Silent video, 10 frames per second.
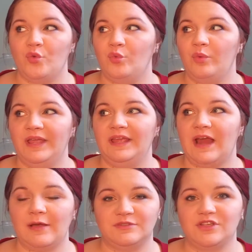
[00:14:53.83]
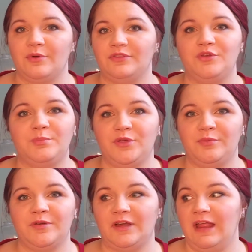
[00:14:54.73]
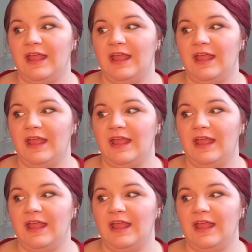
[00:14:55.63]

when I was going through puberty.